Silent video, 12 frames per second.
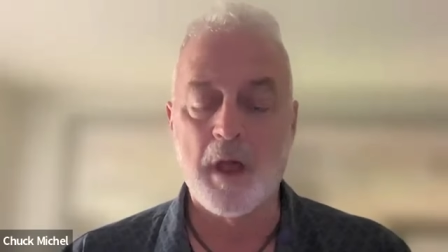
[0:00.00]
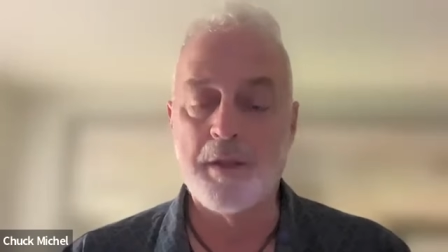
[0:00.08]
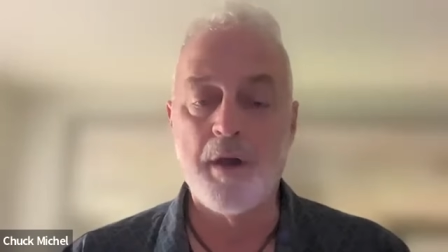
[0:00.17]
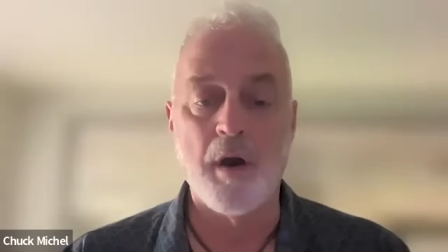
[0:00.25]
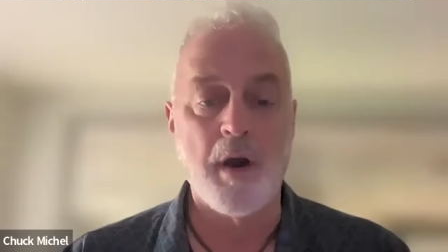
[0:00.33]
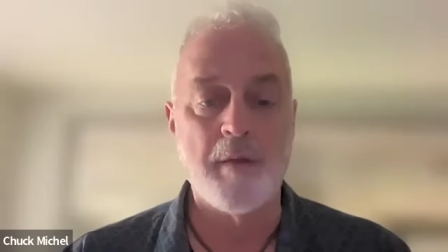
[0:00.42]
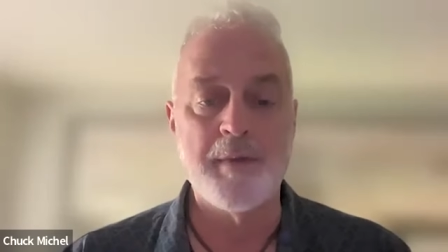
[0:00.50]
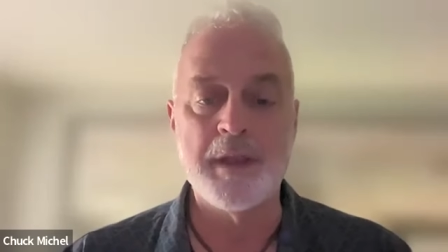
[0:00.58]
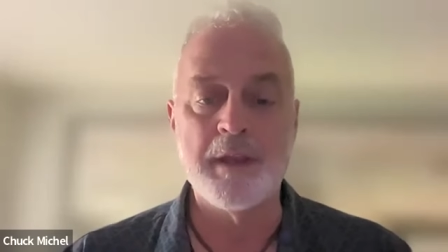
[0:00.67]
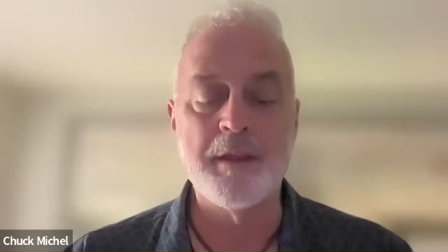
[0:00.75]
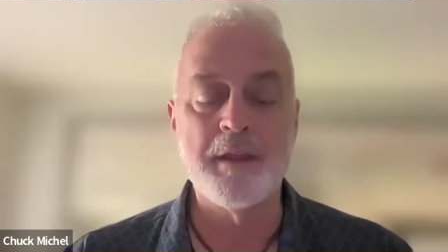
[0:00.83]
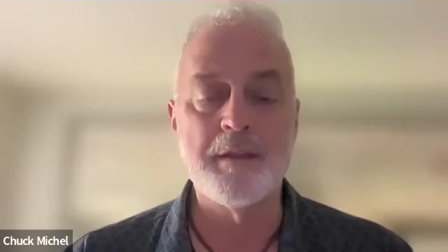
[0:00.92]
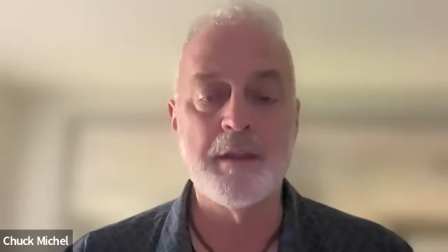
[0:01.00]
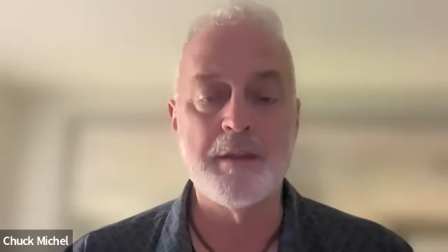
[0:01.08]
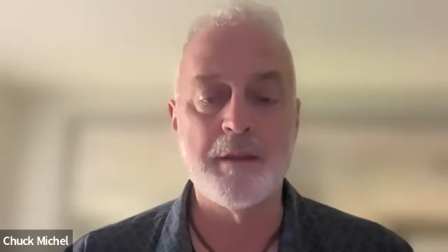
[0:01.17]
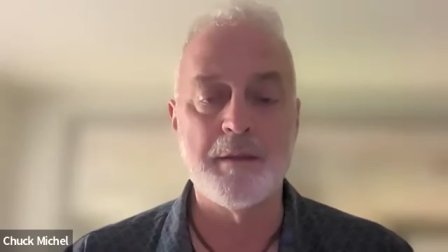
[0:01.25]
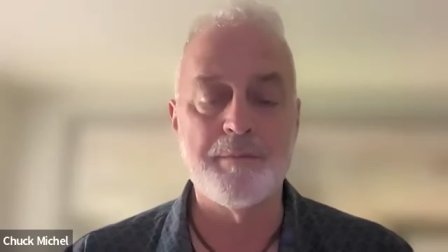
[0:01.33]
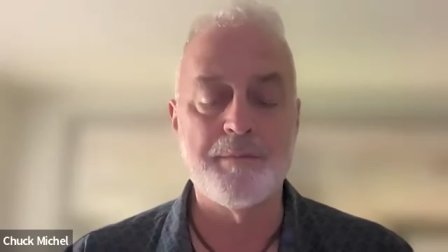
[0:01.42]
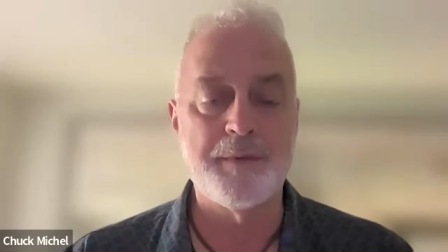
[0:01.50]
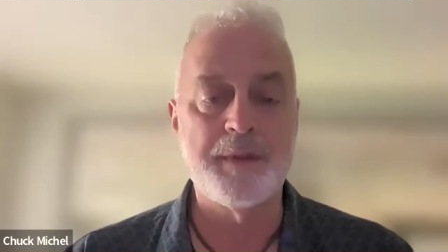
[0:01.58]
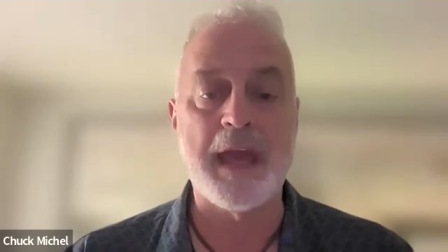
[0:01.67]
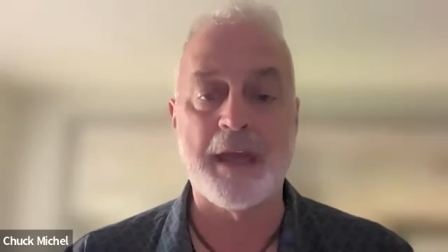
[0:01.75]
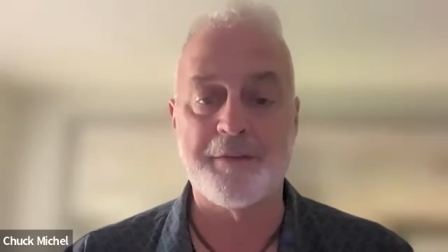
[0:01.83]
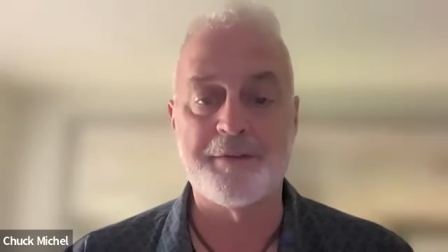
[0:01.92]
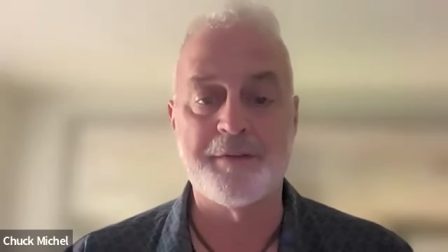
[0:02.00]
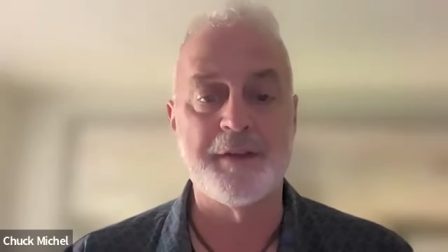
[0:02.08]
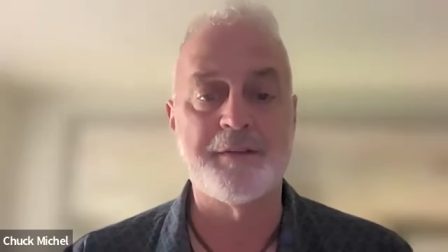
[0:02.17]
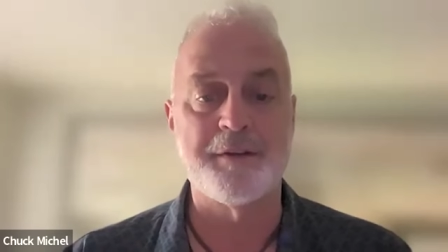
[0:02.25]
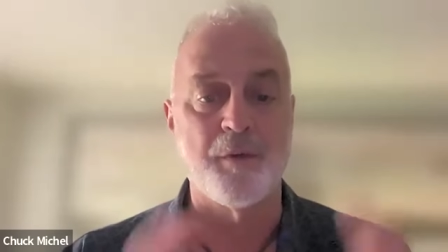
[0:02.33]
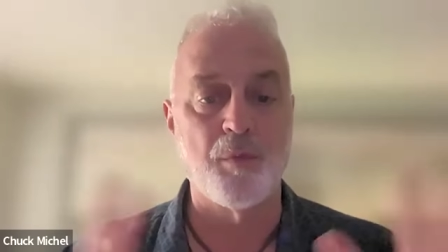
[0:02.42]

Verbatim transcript: Uh, no, I mean, th- yes, this